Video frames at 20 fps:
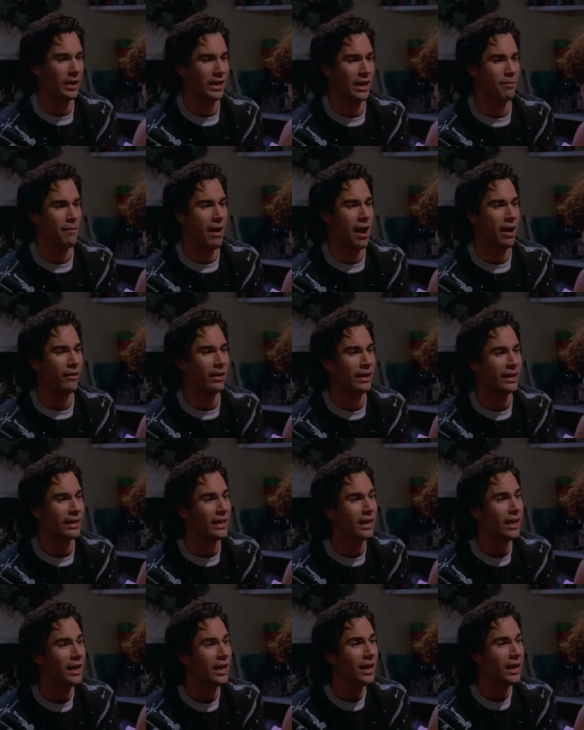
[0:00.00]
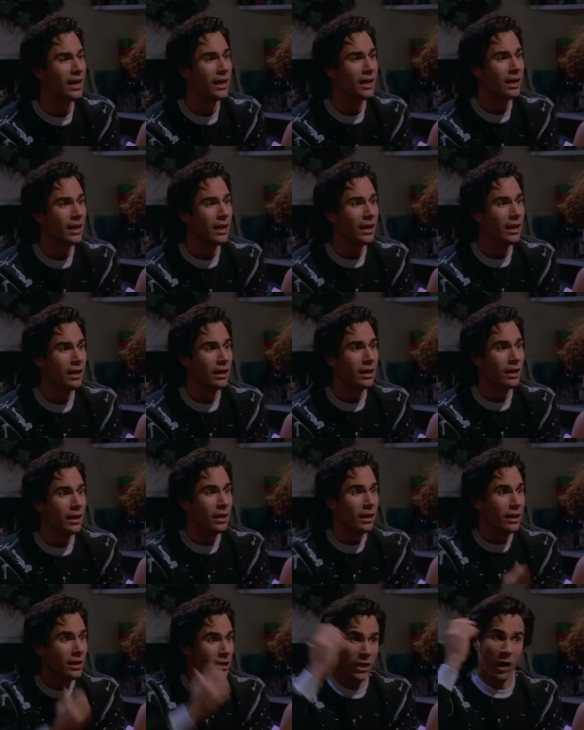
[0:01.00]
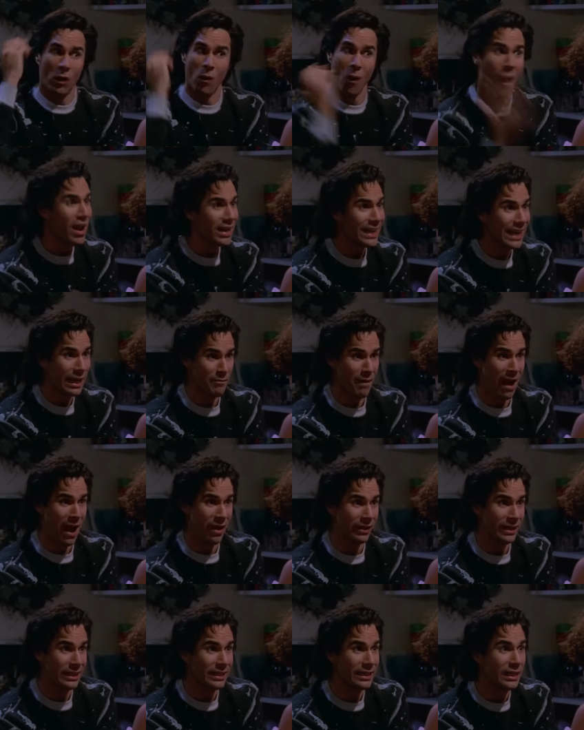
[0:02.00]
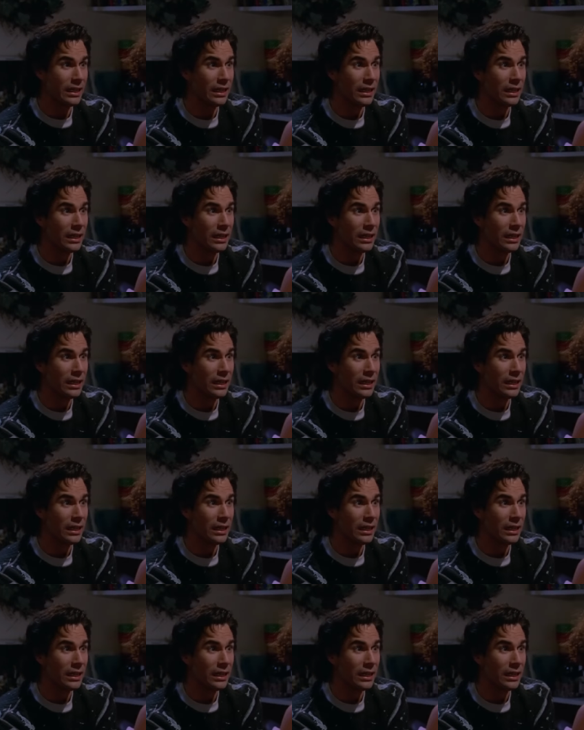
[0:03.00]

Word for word: till we get married. you want to get married?